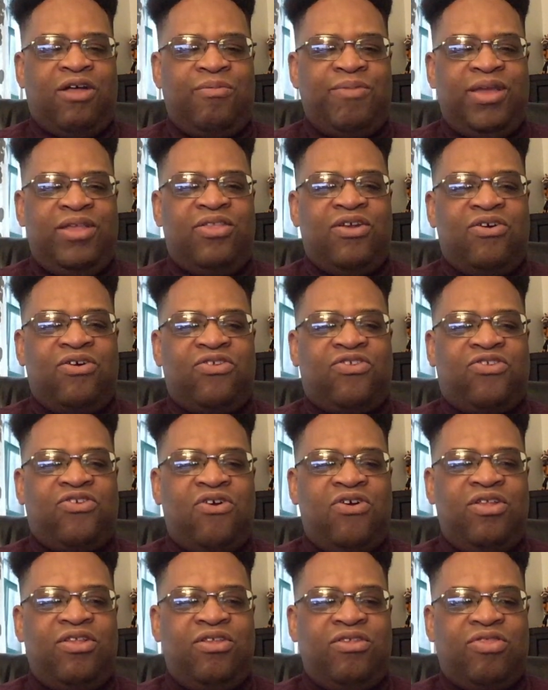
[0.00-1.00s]
I mean, there are
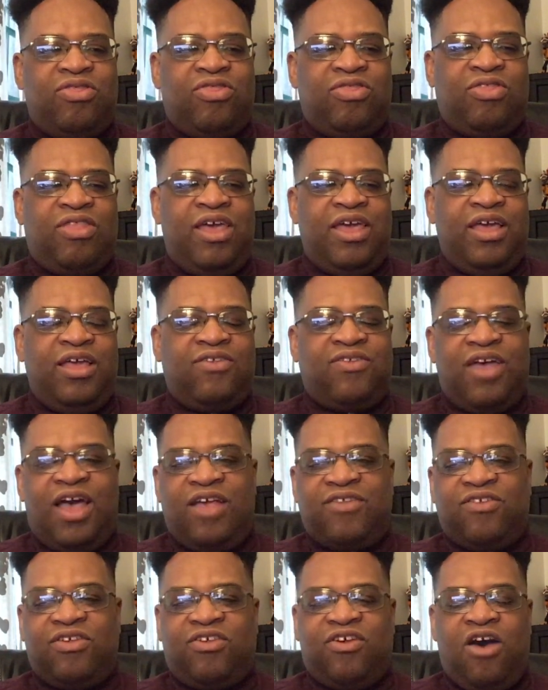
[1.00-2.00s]
certain things
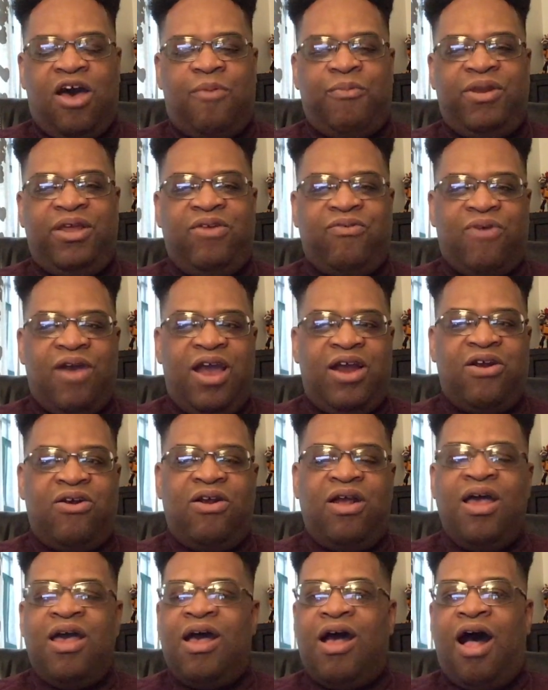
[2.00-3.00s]
as a comedy writer